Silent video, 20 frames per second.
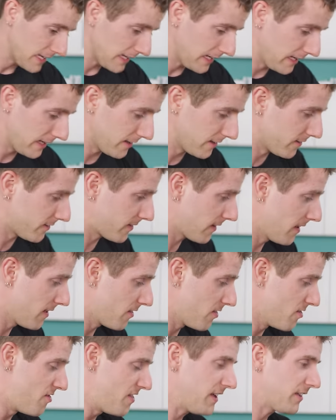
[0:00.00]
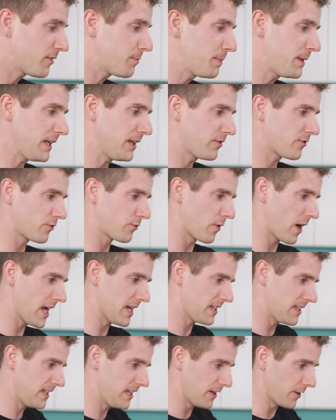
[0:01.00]
is this piece
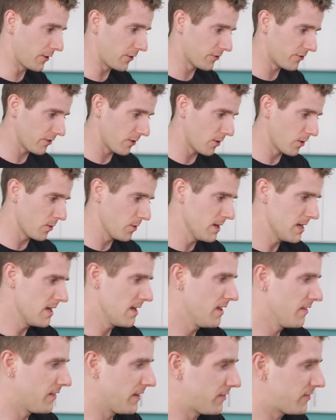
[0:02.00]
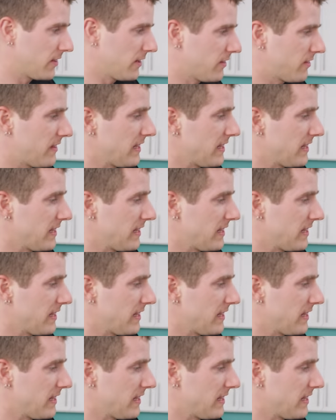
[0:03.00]
right here. So this is